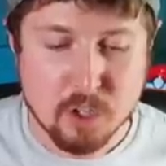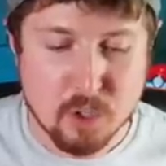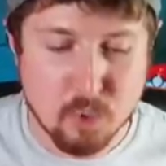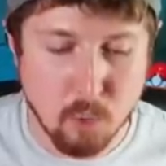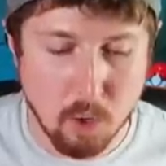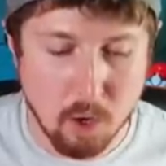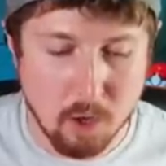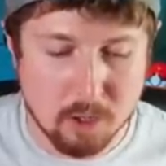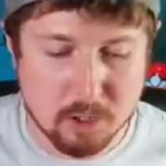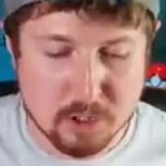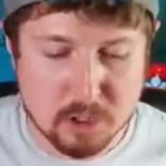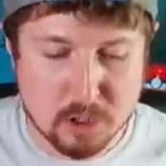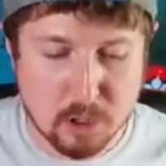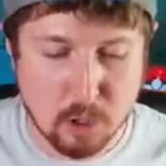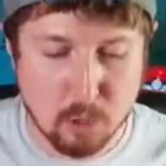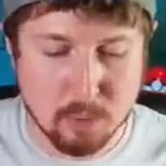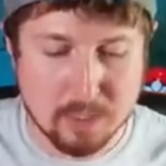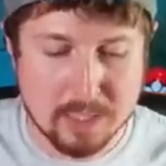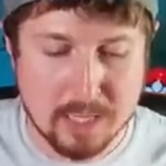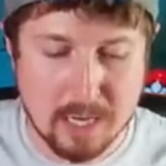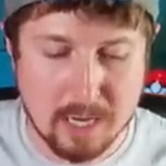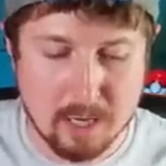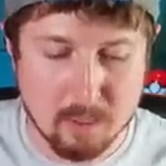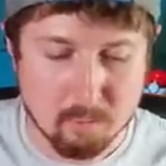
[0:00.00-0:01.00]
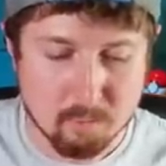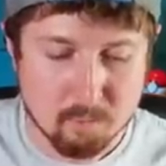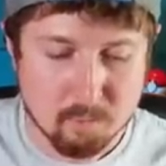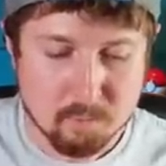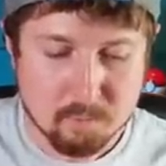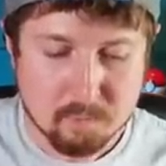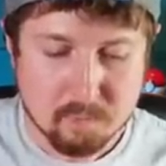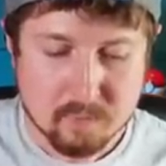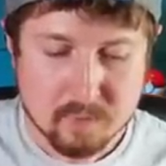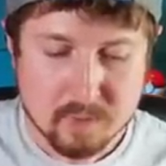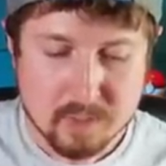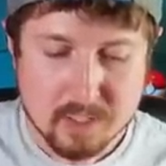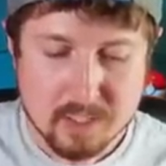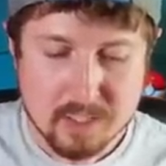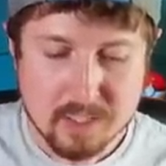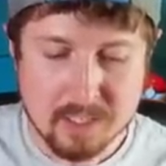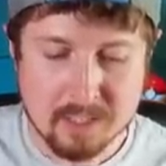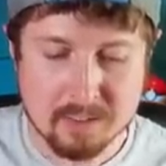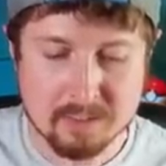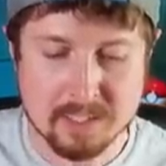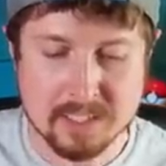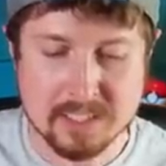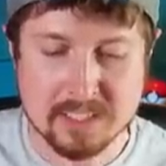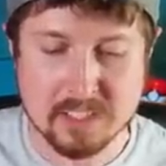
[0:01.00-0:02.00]
You also get
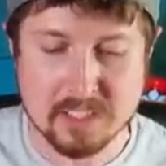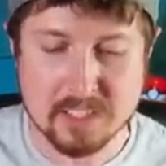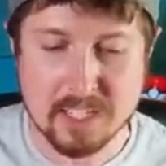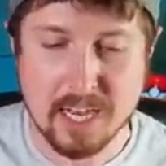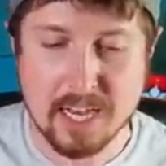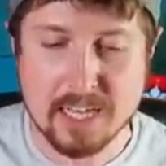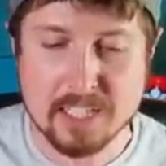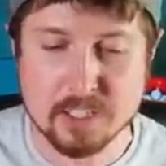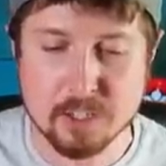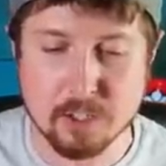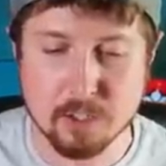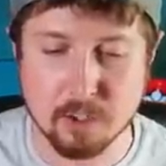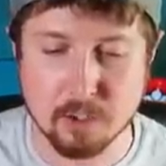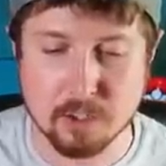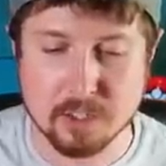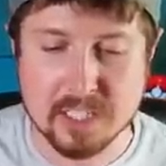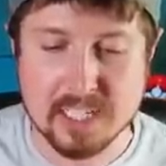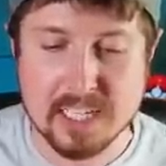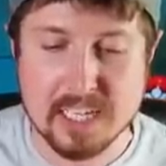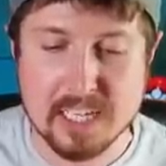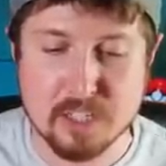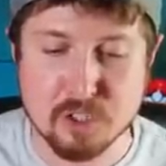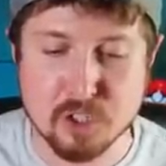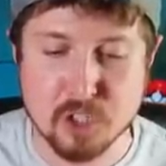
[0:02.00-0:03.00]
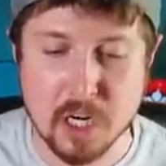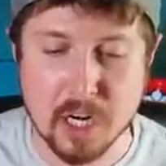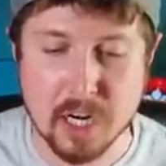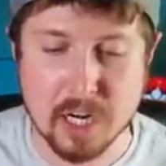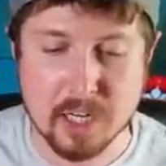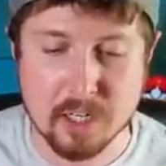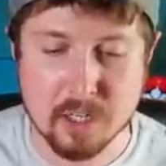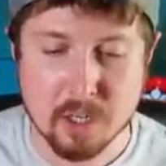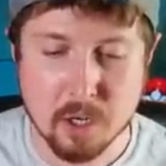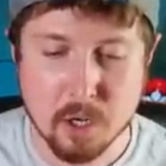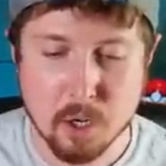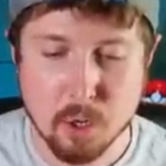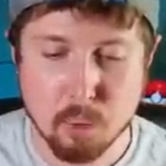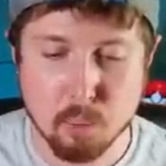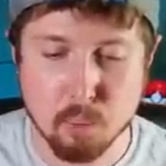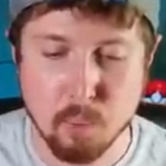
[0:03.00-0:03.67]
this nice little keychain